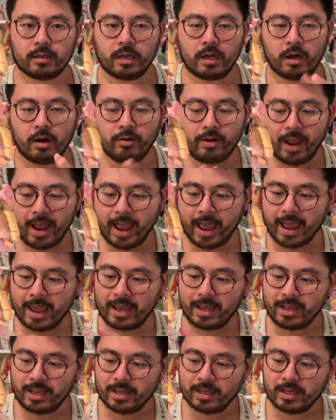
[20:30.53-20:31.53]

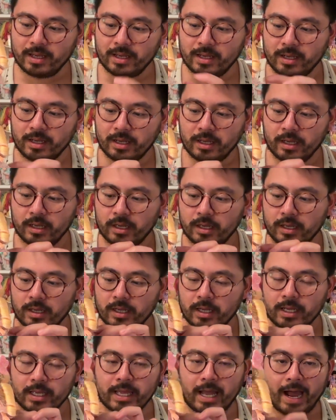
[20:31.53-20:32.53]
Okay,
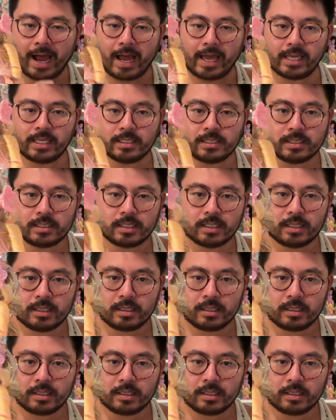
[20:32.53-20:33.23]
guys,